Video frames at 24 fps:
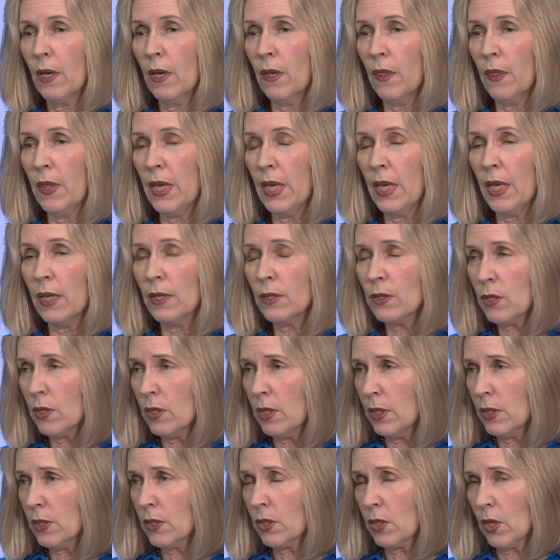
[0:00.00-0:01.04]
The
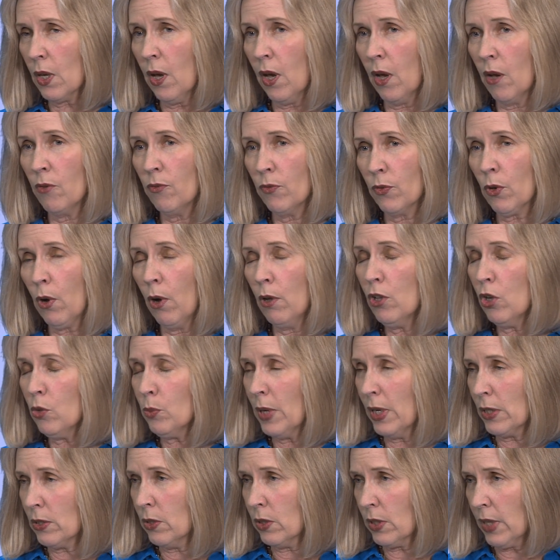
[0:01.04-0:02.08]
incidence of
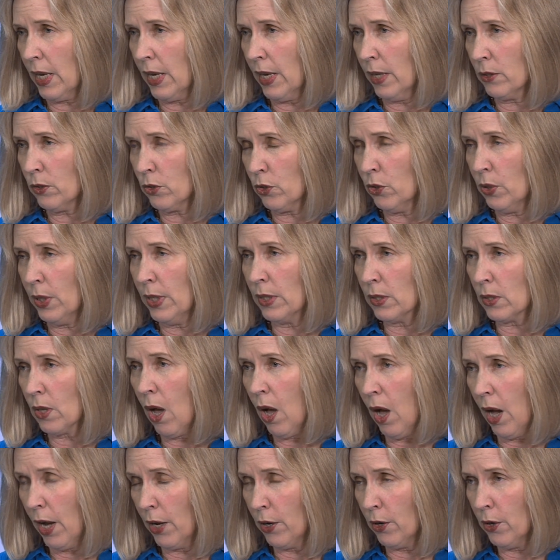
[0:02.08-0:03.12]
colorectal cancer is
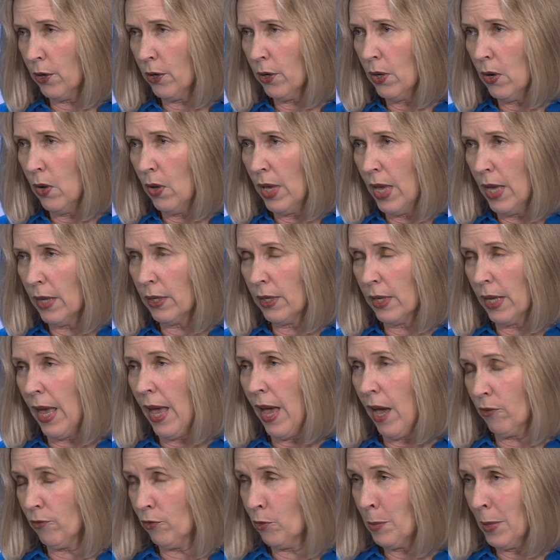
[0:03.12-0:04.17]
higher in an
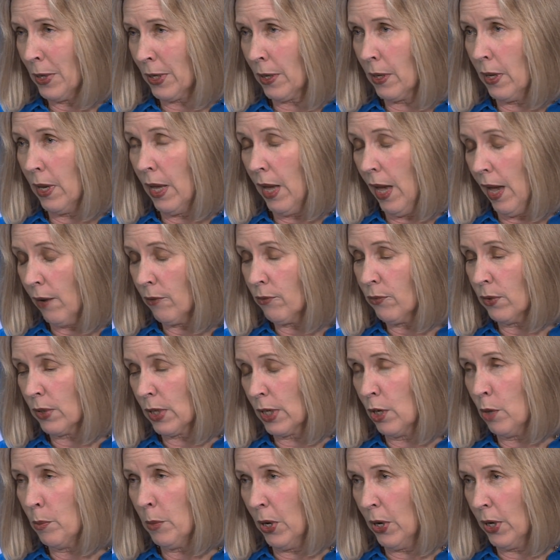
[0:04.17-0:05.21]

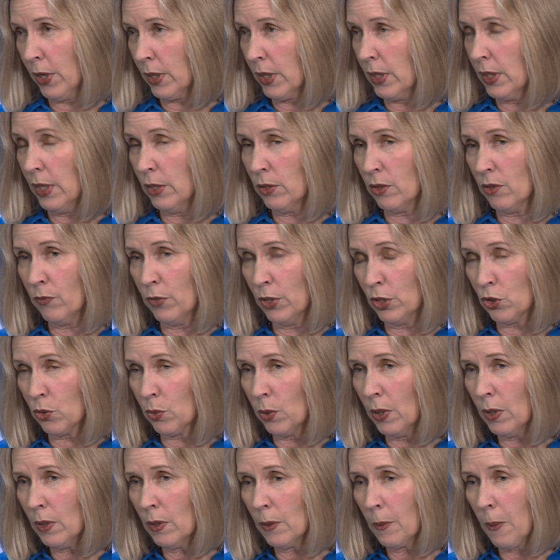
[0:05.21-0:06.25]
African American
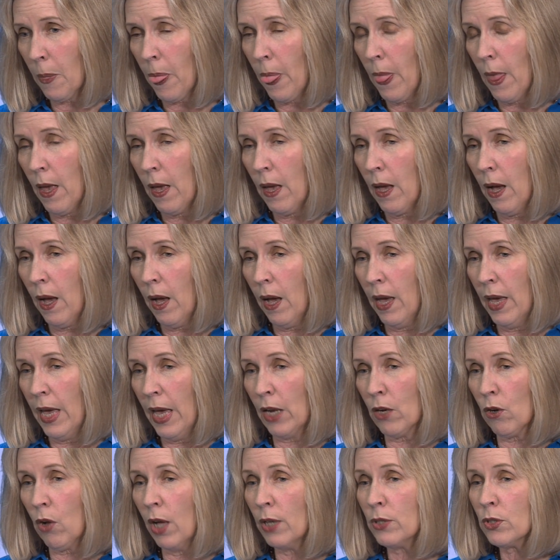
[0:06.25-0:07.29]
individual,
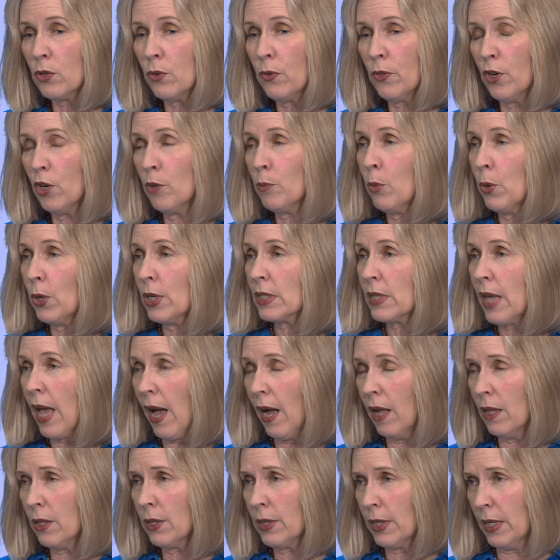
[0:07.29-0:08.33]
and also their
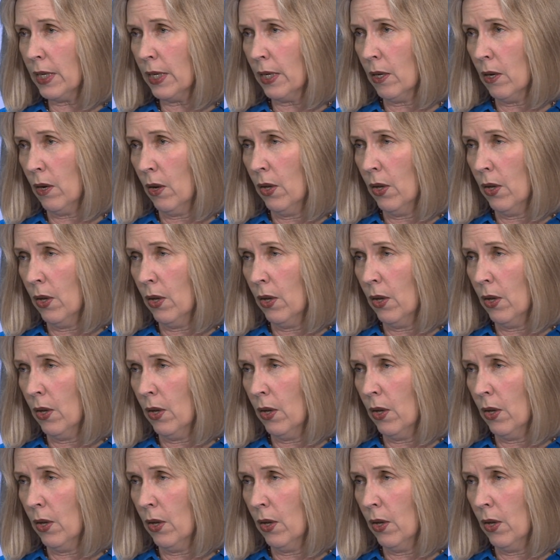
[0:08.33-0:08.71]
mortality